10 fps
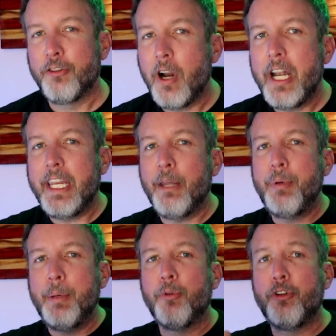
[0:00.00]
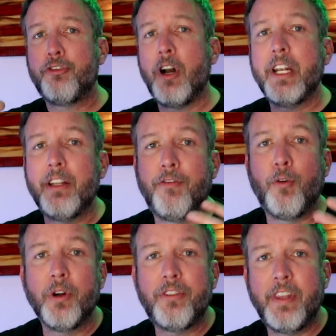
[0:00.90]
trying to get people to
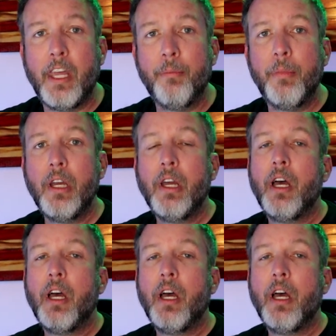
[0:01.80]
force them